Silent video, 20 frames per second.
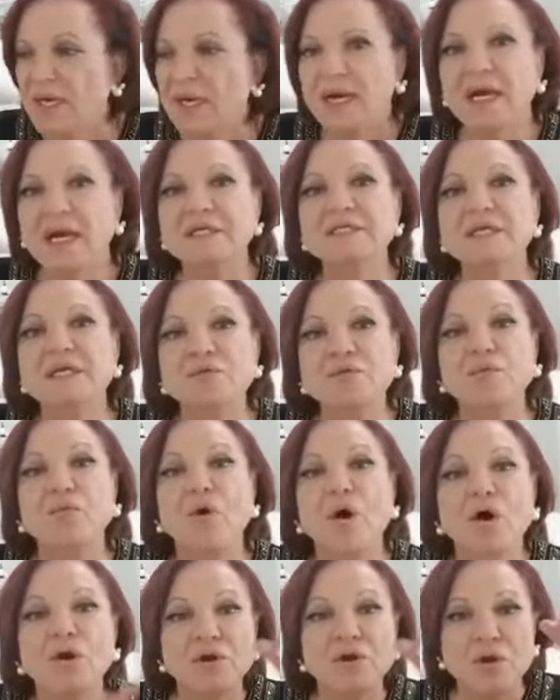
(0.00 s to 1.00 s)
I said,
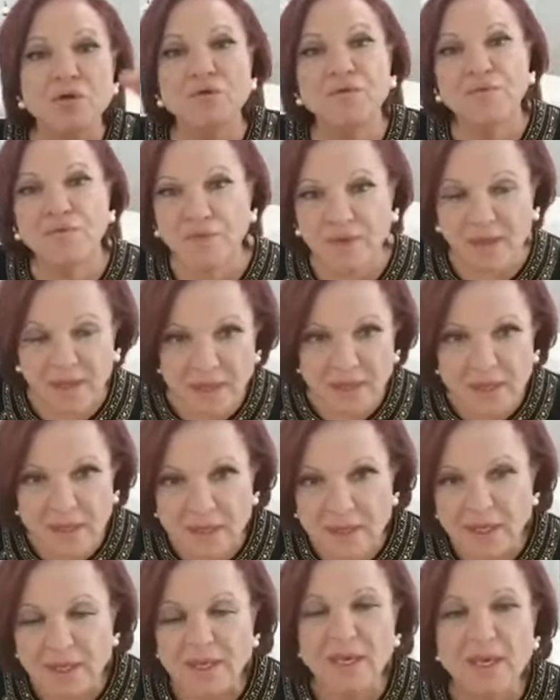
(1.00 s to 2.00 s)
what do you think
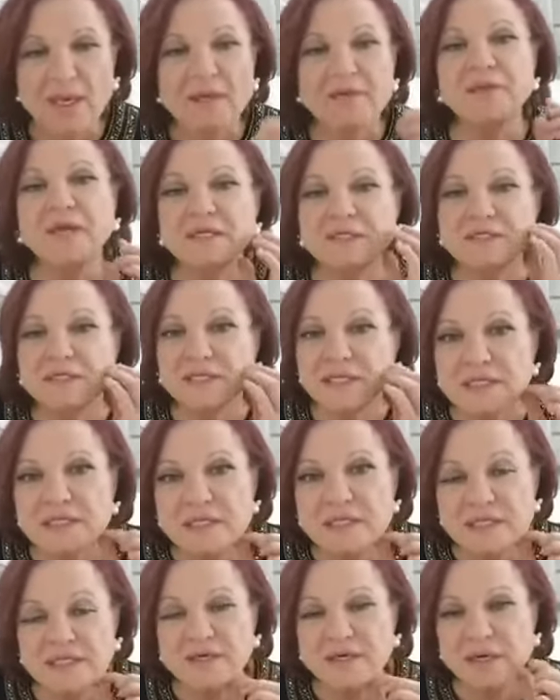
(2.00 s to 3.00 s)

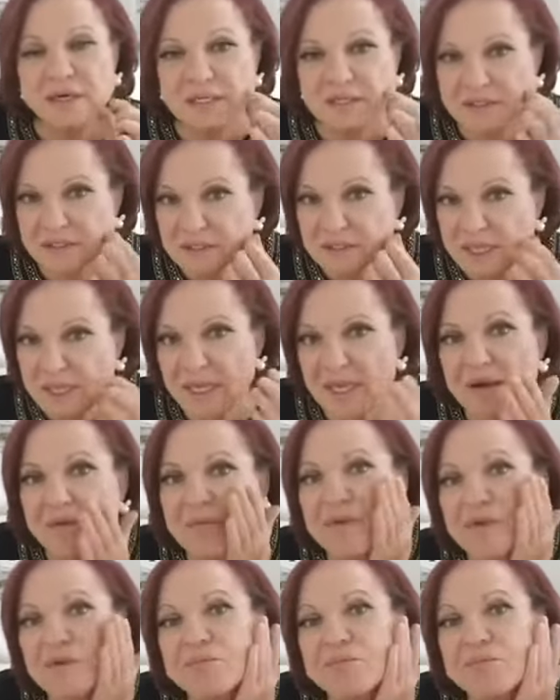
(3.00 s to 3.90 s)
disintegrates the hair when